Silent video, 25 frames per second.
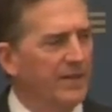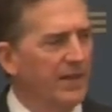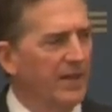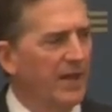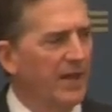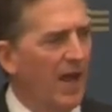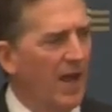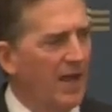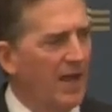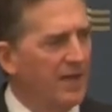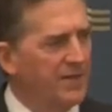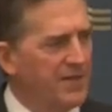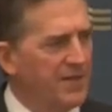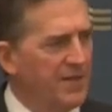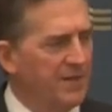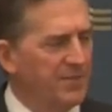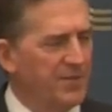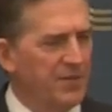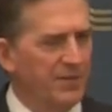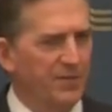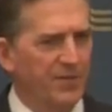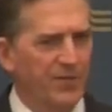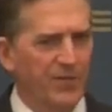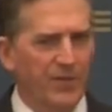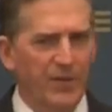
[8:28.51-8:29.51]
the
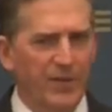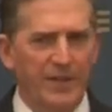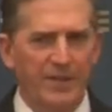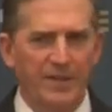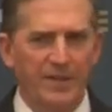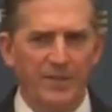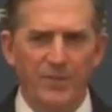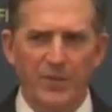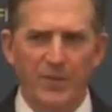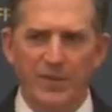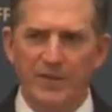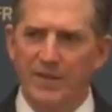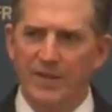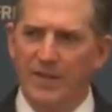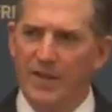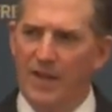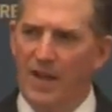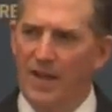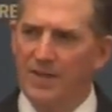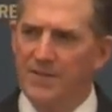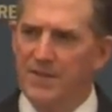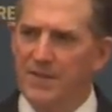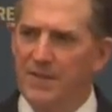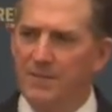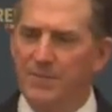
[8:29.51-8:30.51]
concepts of freedom with the
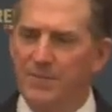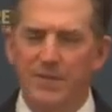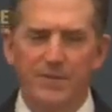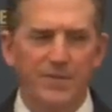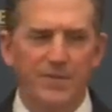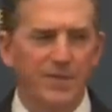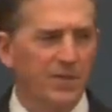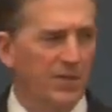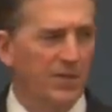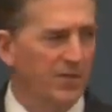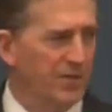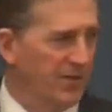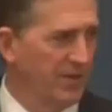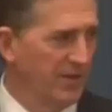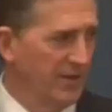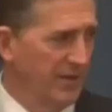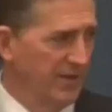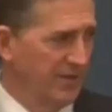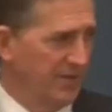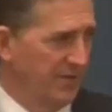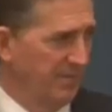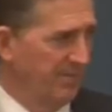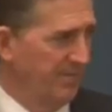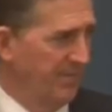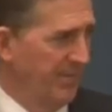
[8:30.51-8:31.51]
concepts of
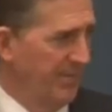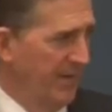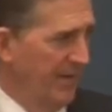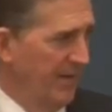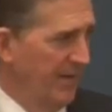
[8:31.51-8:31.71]
socialism.